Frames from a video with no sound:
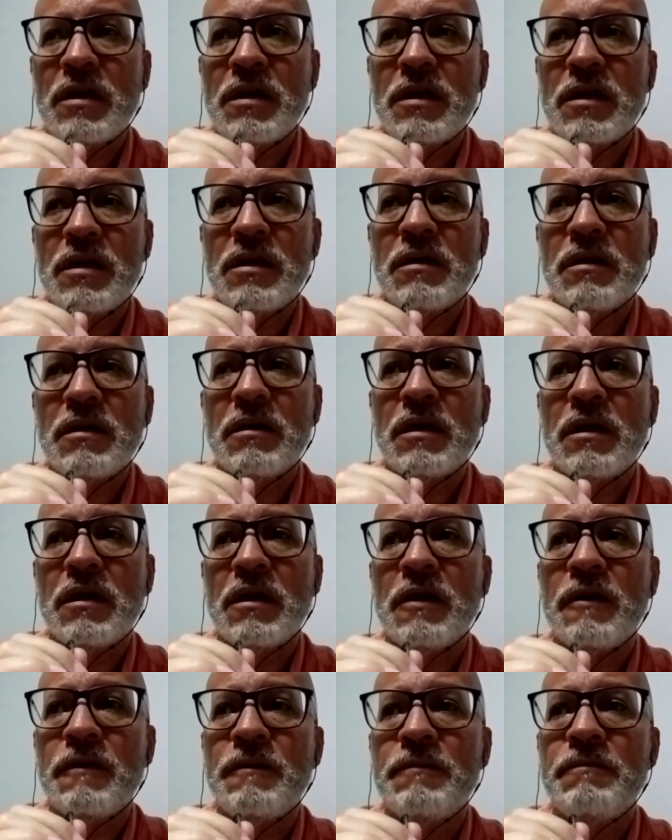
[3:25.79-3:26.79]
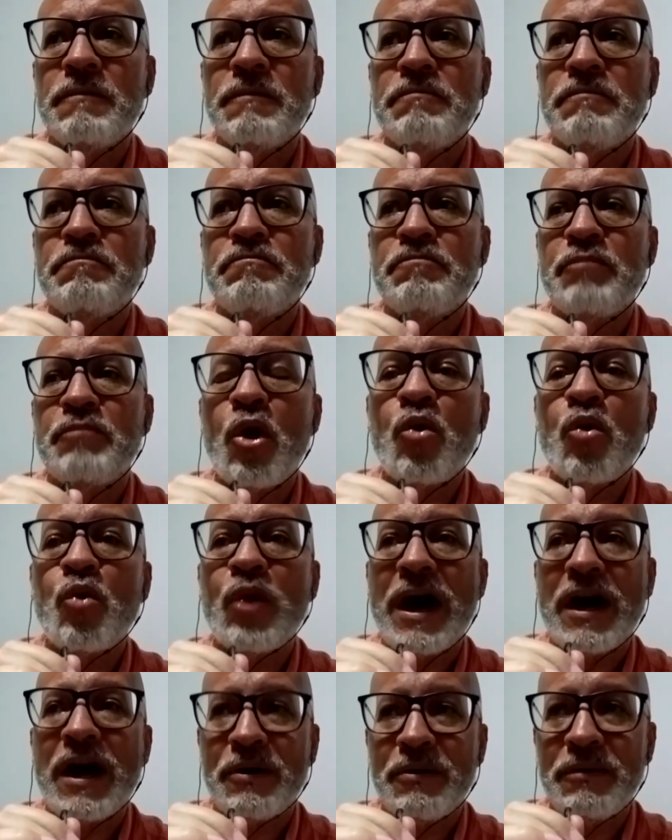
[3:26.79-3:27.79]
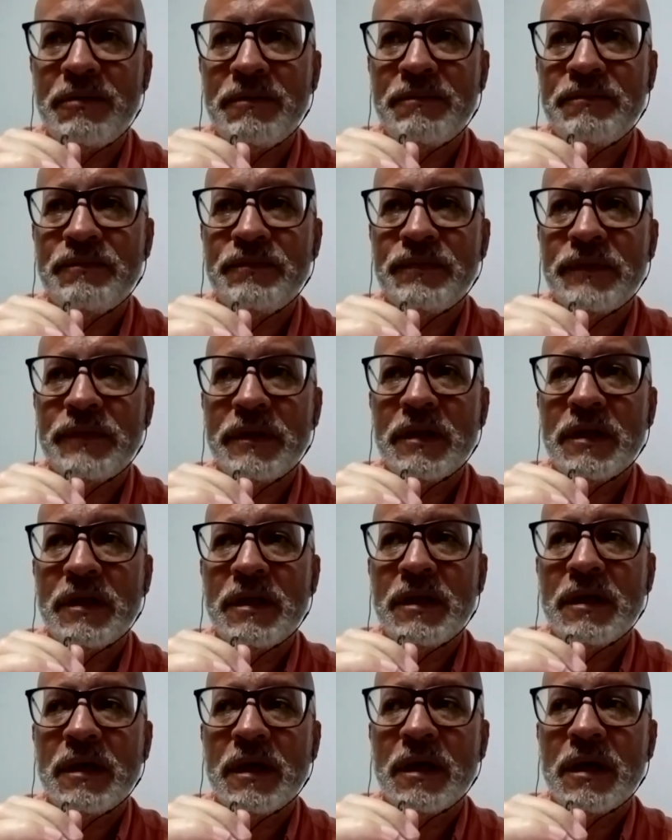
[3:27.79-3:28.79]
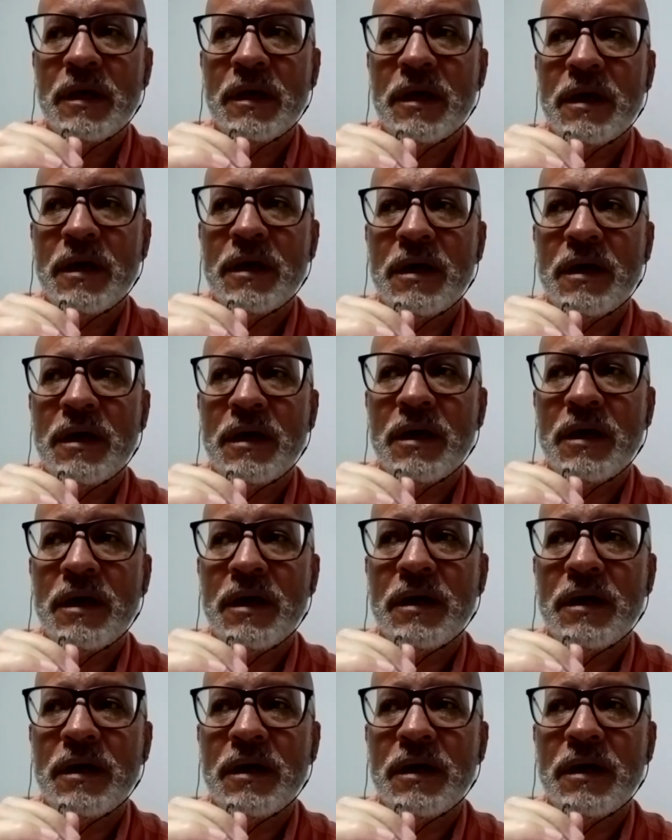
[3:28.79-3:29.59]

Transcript: which is for people who are mixed race and who,